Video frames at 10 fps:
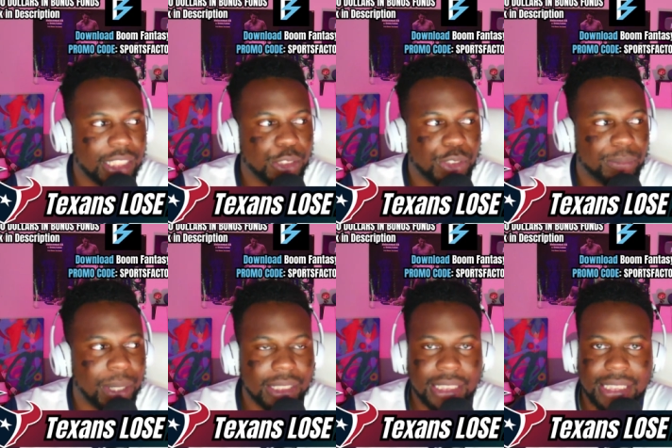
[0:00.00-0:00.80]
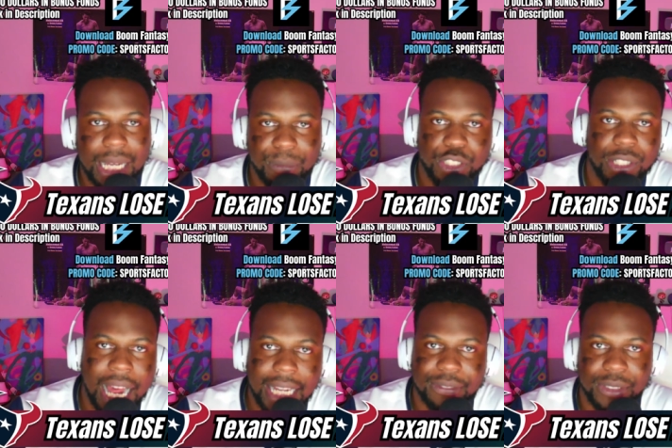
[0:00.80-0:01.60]
You just barely escape with your
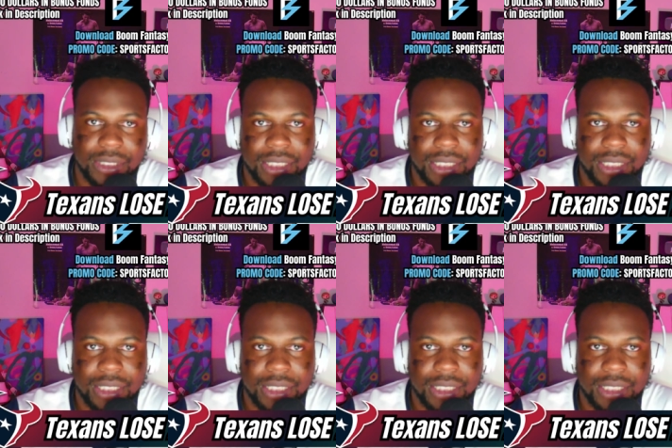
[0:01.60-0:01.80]
lives.